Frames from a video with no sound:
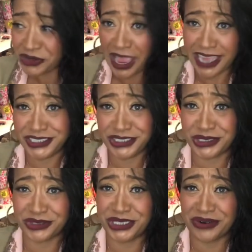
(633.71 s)
You had
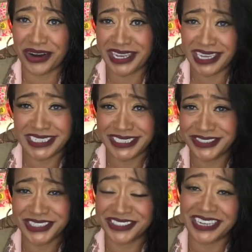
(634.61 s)
juice when you were a kid and you
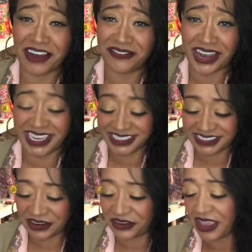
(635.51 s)
turned out fine.
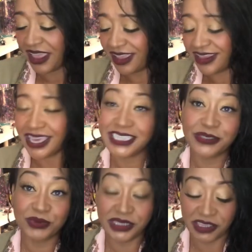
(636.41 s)
So
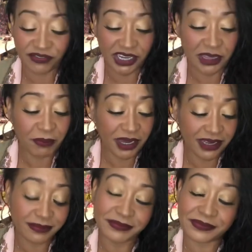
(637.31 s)
it's really funny, but